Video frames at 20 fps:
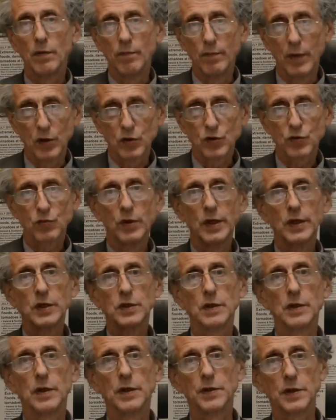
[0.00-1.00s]
most
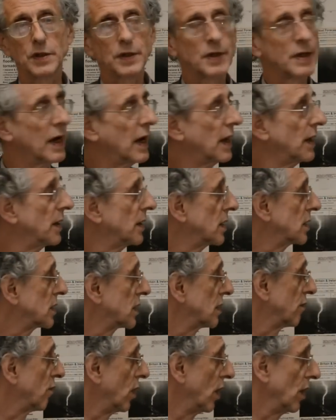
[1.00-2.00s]
recent
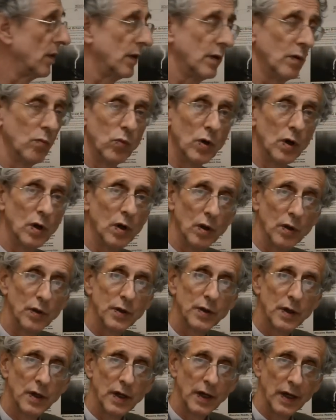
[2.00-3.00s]
understandings of what the world
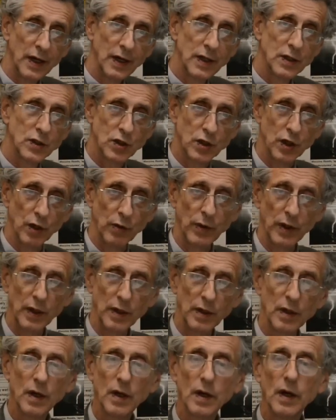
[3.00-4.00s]
is
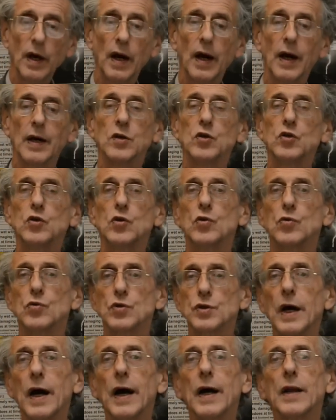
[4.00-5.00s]
doing and
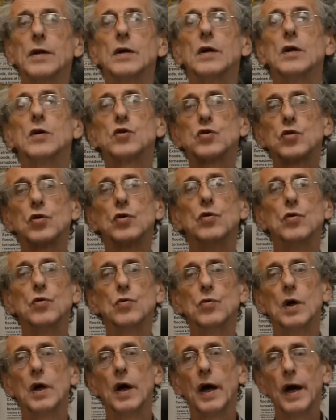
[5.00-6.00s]
use that
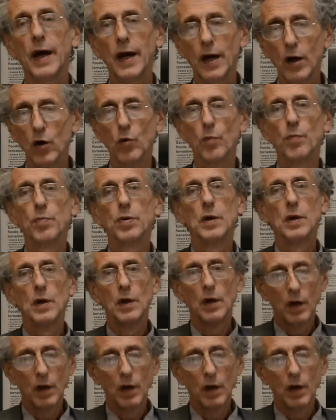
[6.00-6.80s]
to help